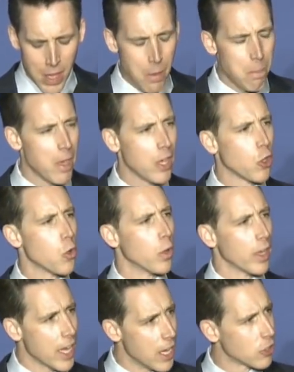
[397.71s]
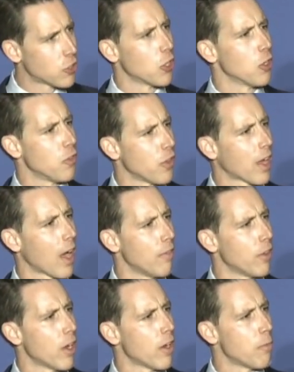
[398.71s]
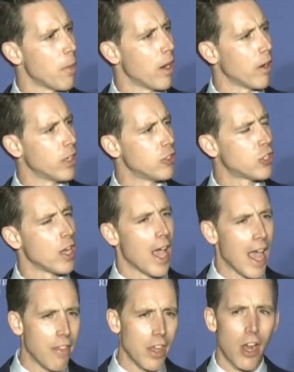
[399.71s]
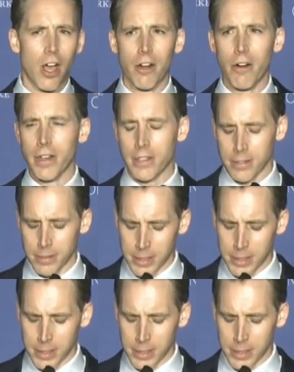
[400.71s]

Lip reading: men who will enter the covenant of marriage and then honor it.